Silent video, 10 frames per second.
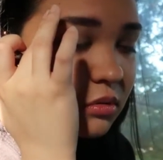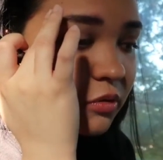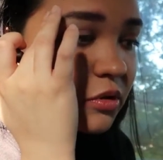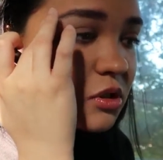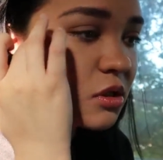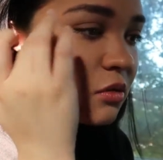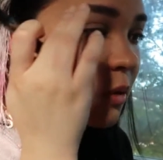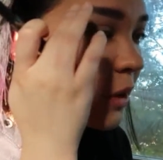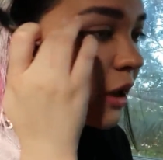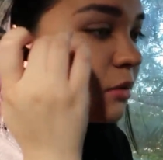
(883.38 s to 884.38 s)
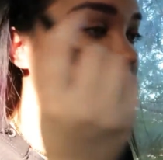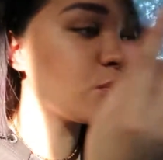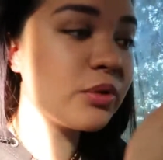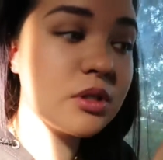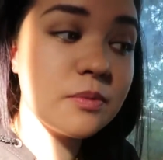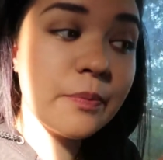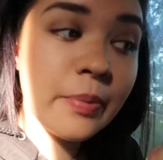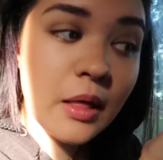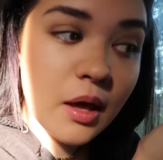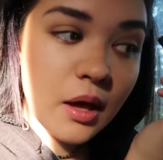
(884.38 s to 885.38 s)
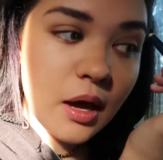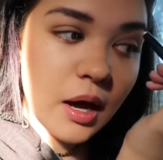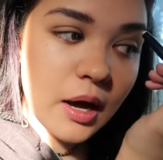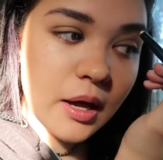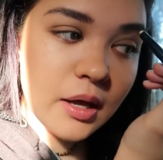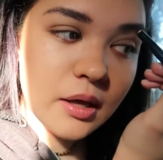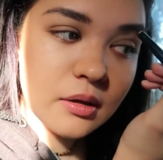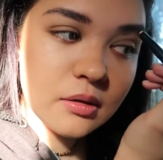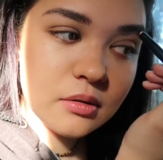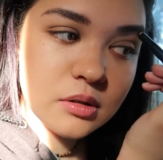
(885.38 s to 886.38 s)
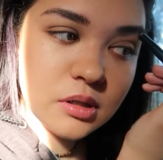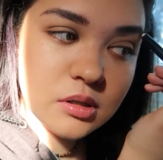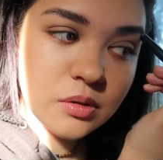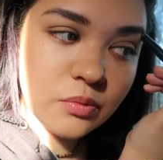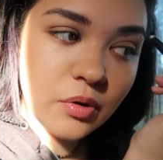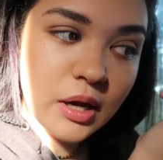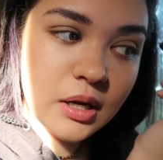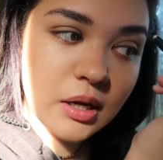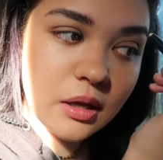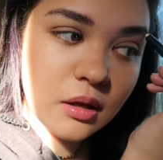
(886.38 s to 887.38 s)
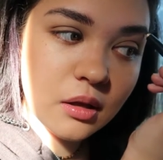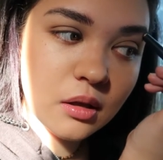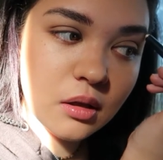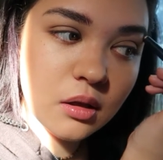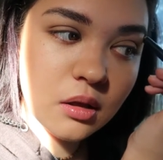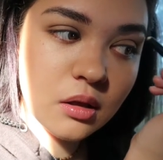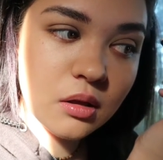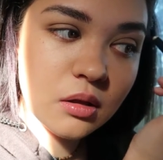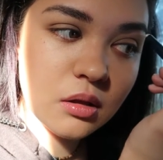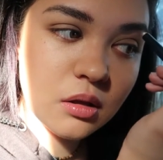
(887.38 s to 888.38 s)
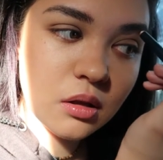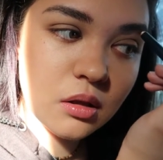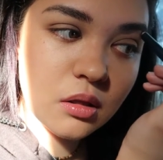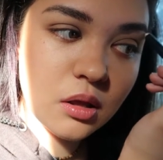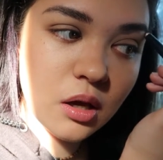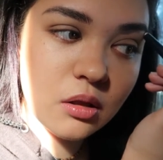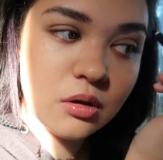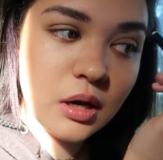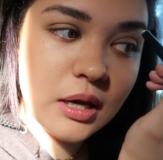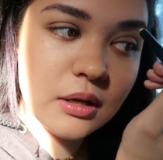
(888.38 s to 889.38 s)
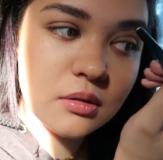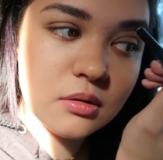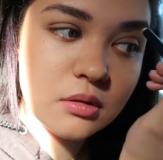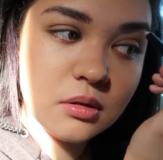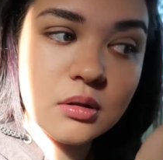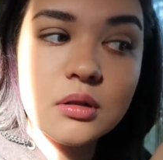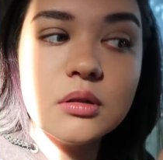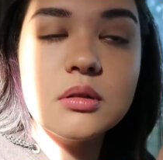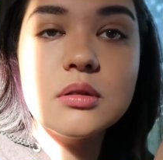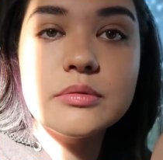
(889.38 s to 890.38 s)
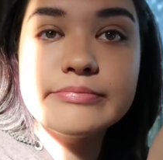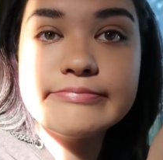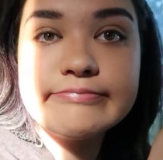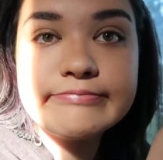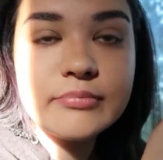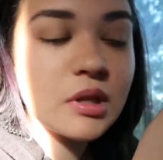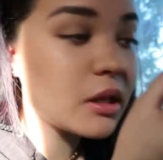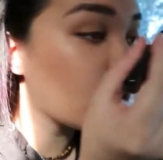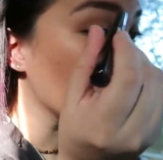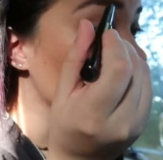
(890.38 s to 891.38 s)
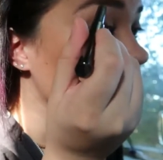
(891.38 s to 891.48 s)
could we just ignore my eyebrows, please? I did some writing the other night and helped